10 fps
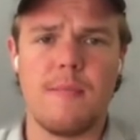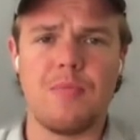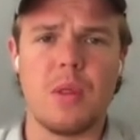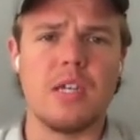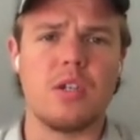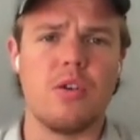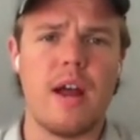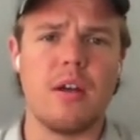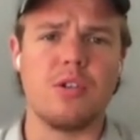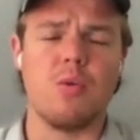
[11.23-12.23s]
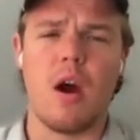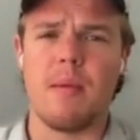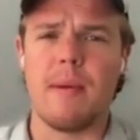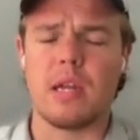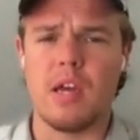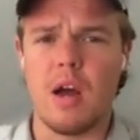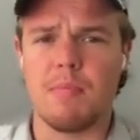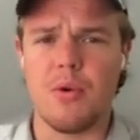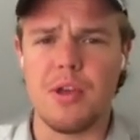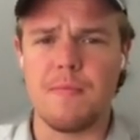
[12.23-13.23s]
let's learn how to automatically
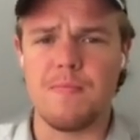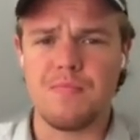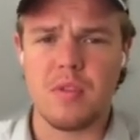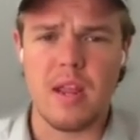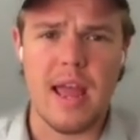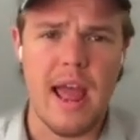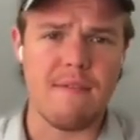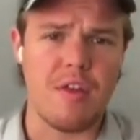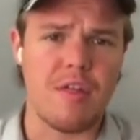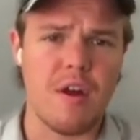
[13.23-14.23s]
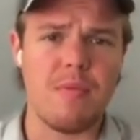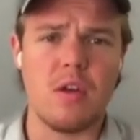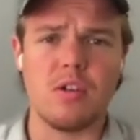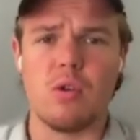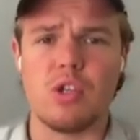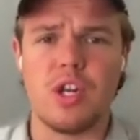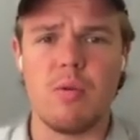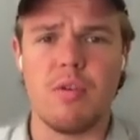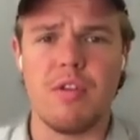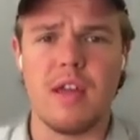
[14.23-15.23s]
upload it, have a thumbnail associated
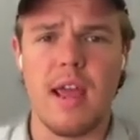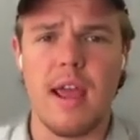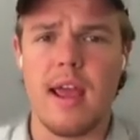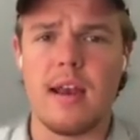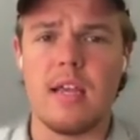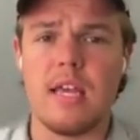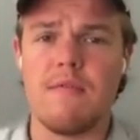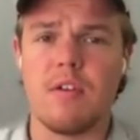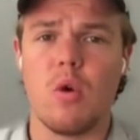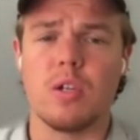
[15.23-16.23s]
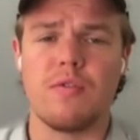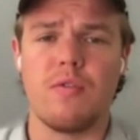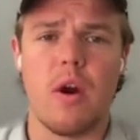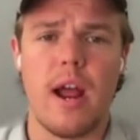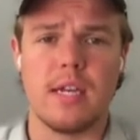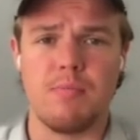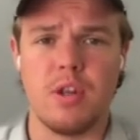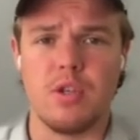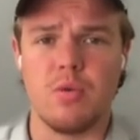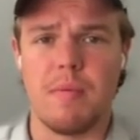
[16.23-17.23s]
with it, and even go as far as put
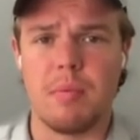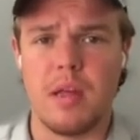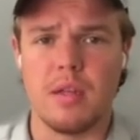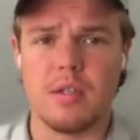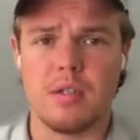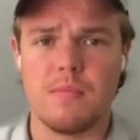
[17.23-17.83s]
it to a playlist.